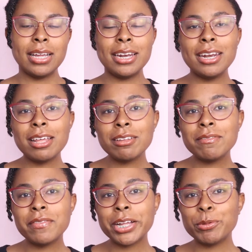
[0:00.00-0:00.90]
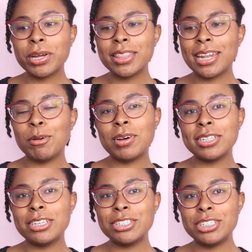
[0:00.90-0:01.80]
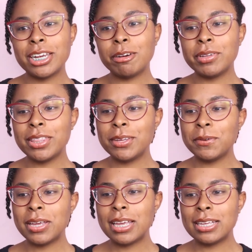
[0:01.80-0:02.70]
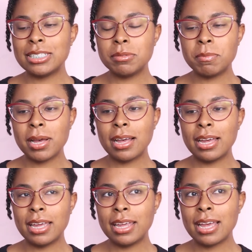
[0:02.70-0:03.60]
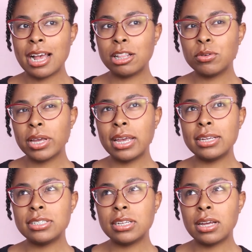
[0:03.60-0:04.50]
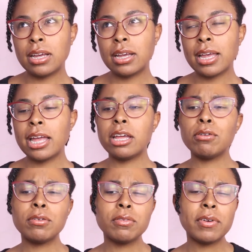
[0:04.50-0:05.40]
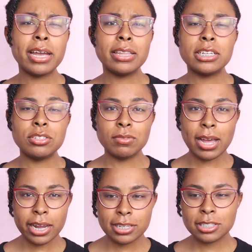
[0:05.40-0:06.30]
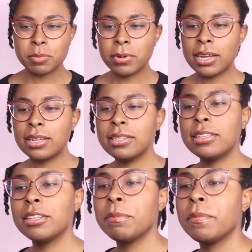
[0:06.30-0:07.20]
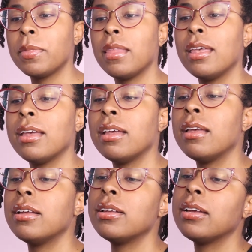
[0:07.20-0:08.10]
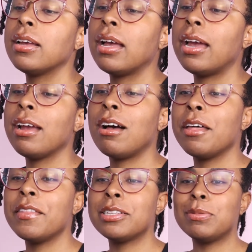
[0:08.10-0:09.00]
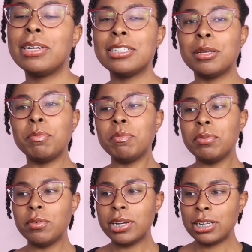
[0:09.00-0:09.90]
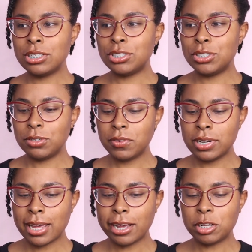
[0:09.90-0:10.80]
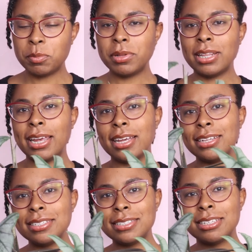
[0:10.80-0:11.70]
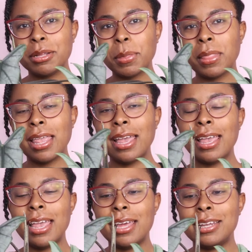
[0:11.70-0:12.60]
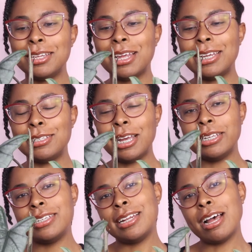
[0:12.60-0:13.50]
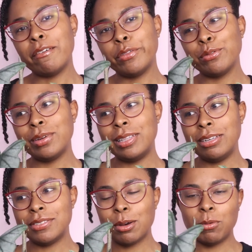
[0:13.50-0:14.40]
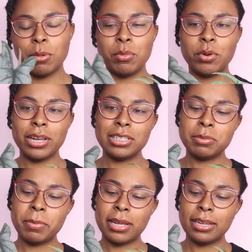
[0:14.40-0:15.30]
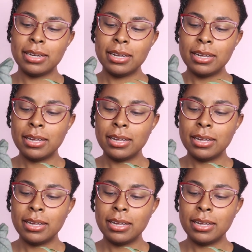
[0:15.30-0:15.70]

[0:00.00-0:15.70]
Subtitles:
Another fun one that I want to share with you is my Alocasia heterophylla dragon's breath. I got this one as a pretty juvenile plant, and I did have 3 leaves at one point, but